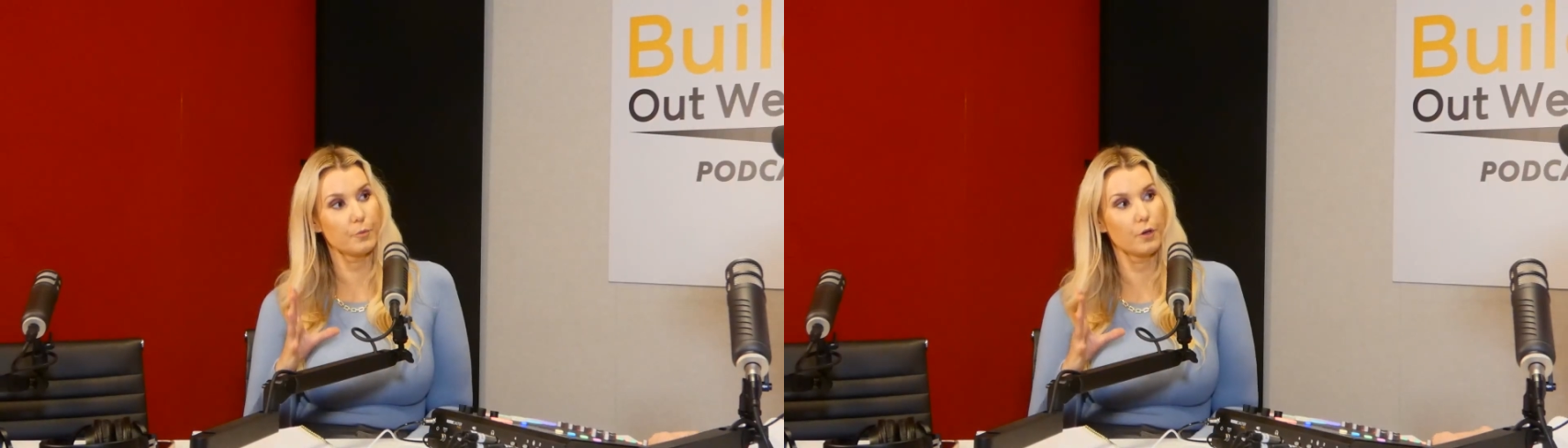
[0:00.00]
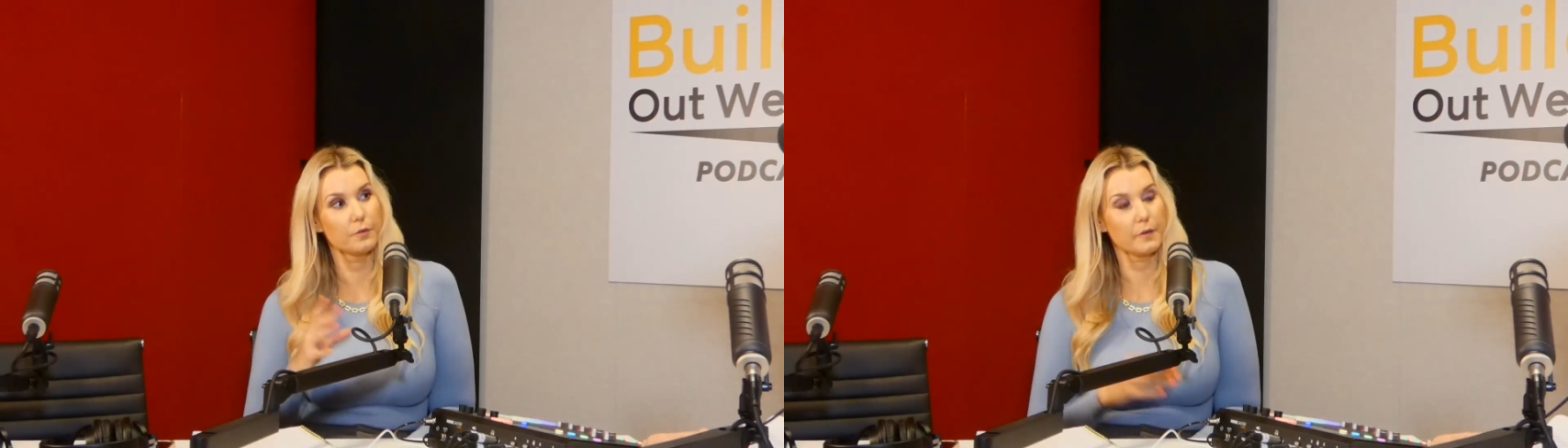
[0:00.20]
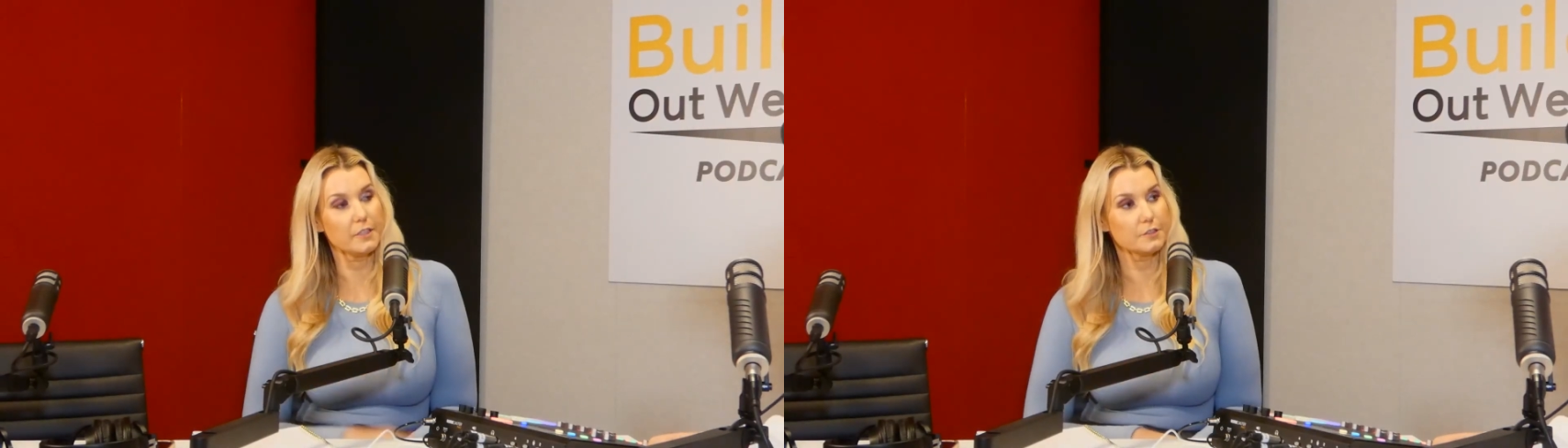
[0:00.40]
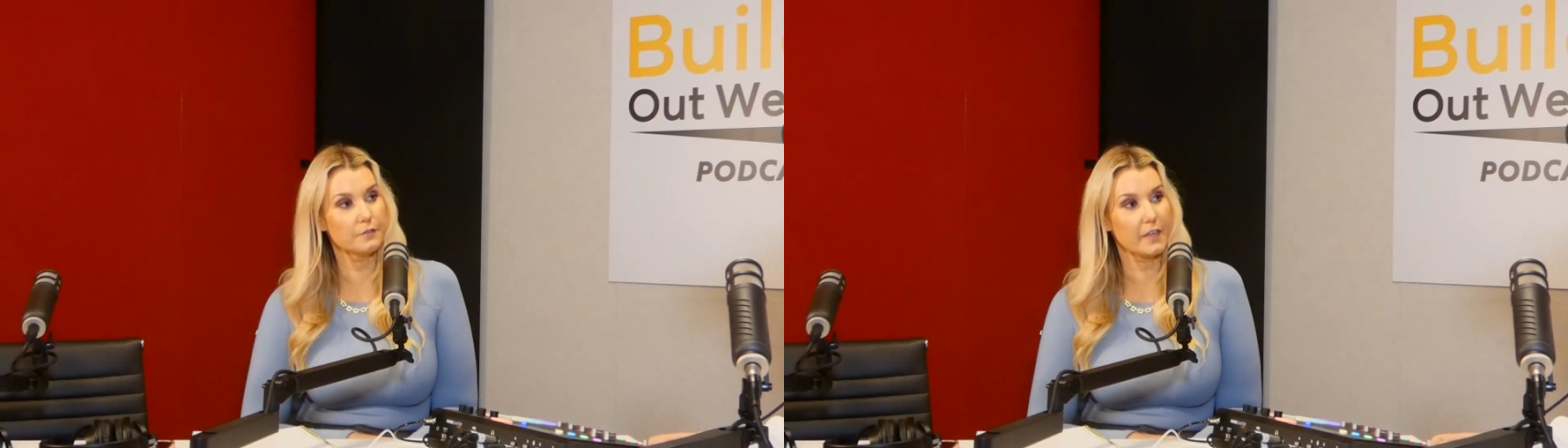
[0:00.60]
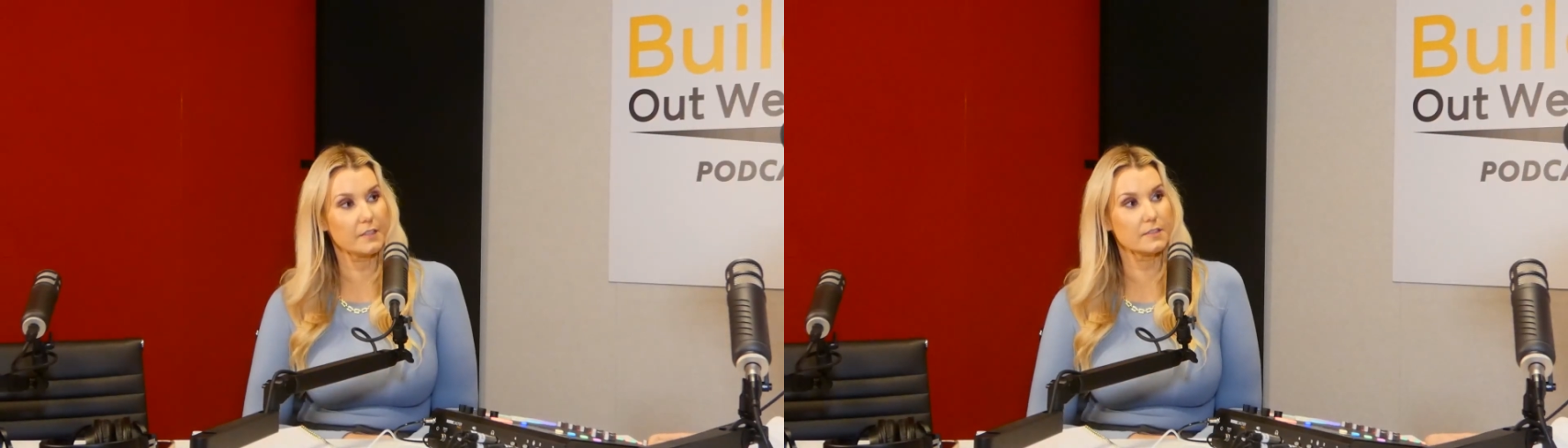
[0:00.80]
Perth region
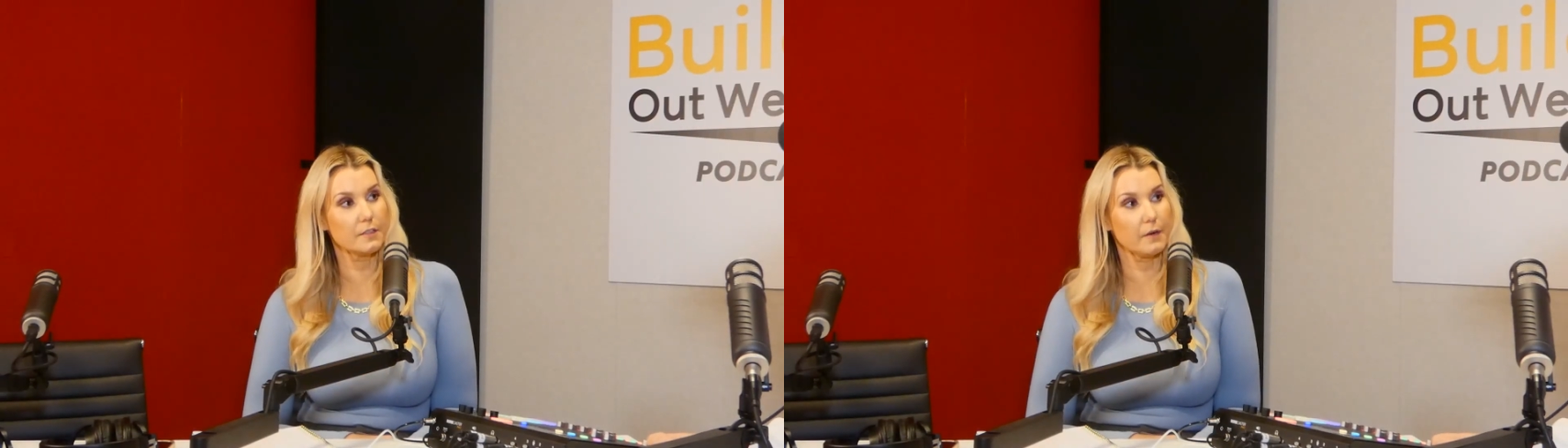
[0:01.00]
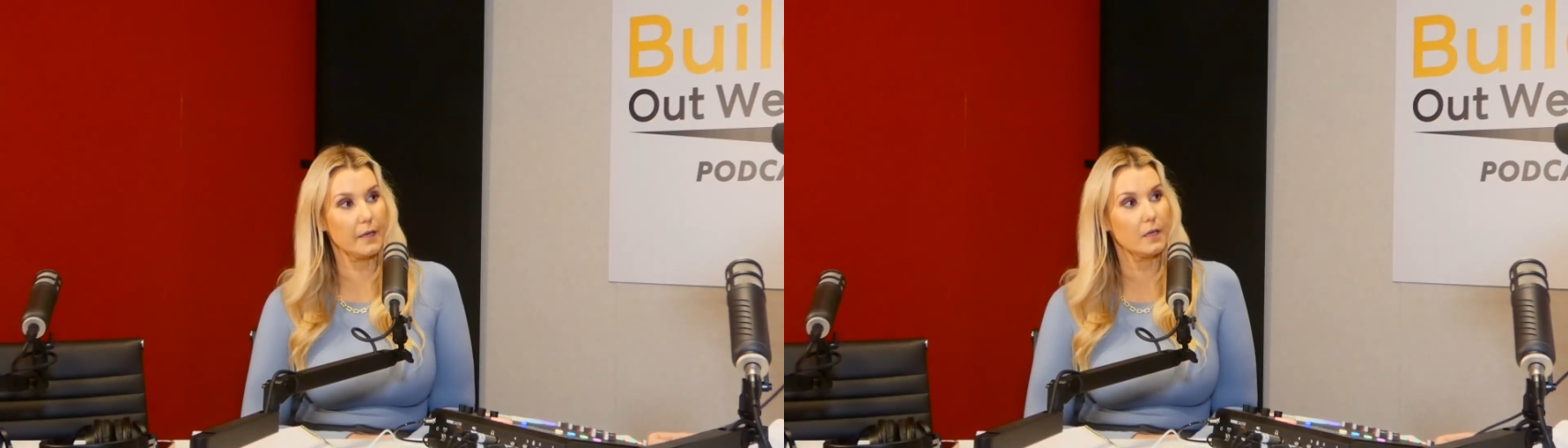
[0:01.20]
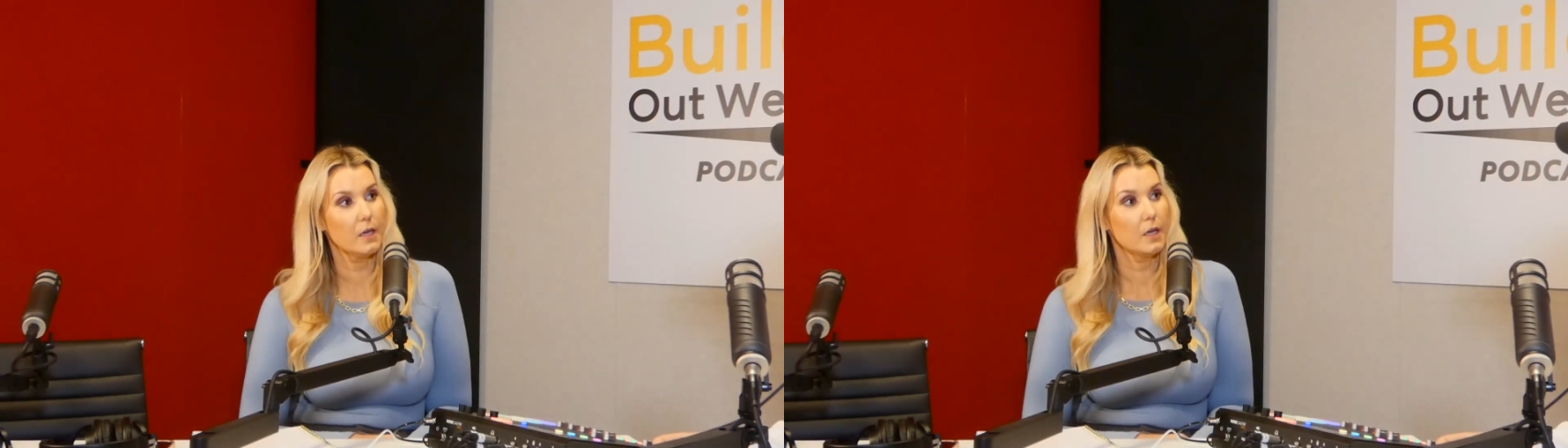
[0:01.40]
vacancy rate.